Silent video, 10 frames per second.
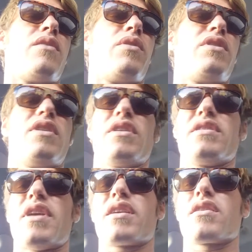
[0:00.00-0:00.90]
I went the
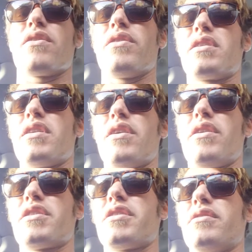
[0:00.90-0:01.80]
exact correct
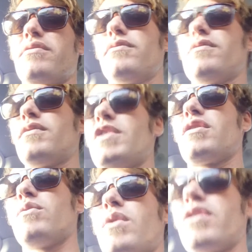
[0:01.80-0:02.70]
direction,
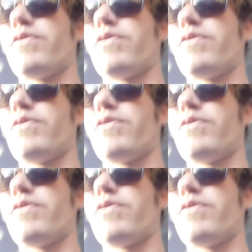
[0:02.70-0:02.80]
not one